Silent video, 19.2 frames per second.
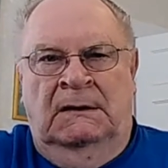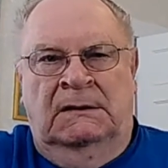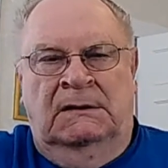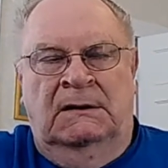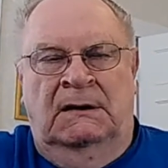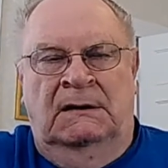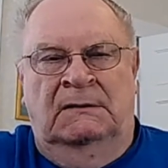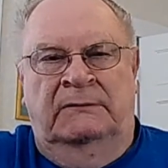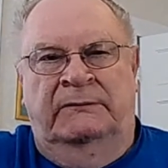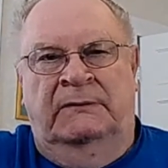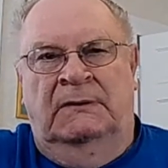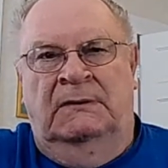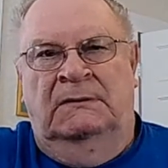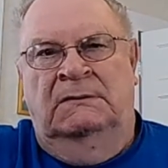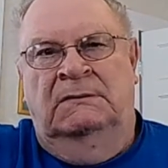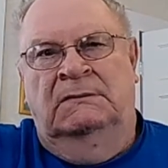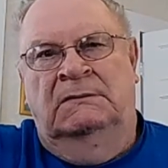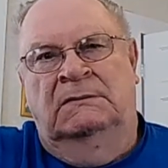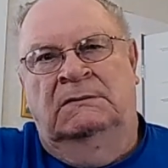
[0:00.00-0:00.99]
kind of
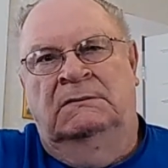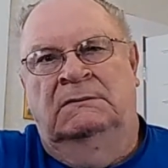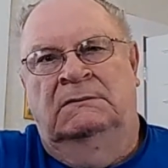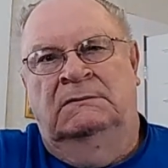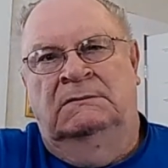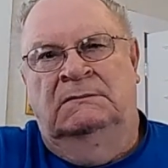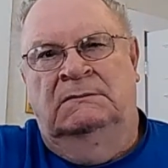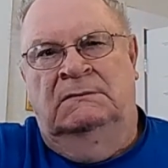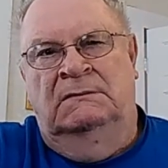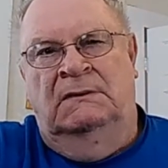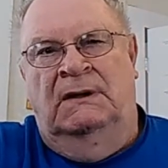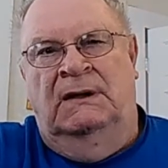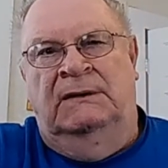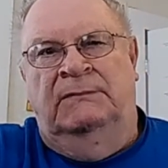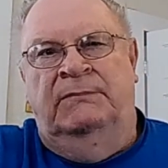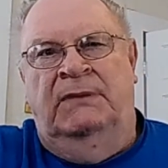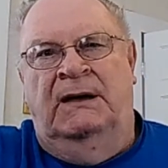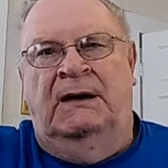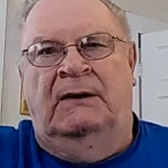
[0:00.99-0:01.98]
a
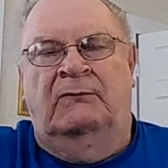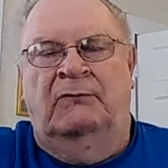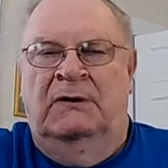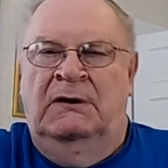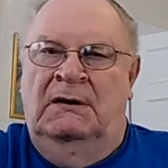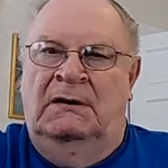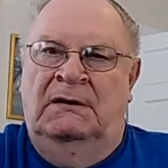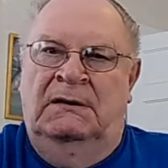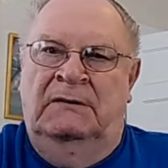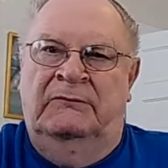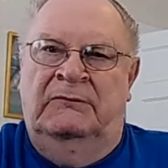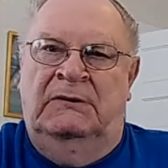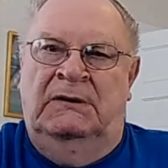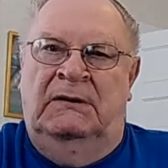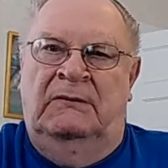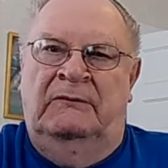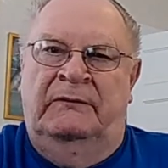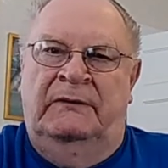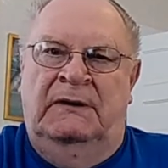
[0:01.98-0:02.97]
laid-back way of living
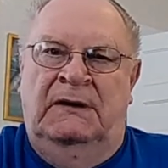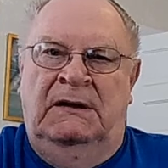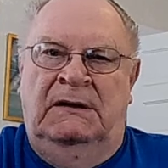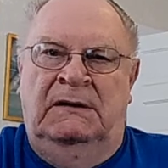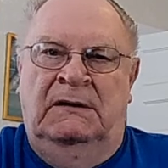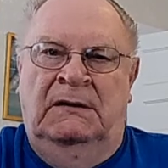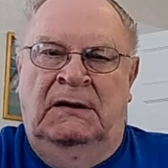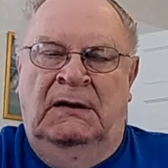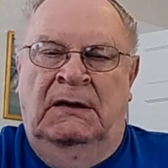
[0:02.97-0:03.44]
and everything.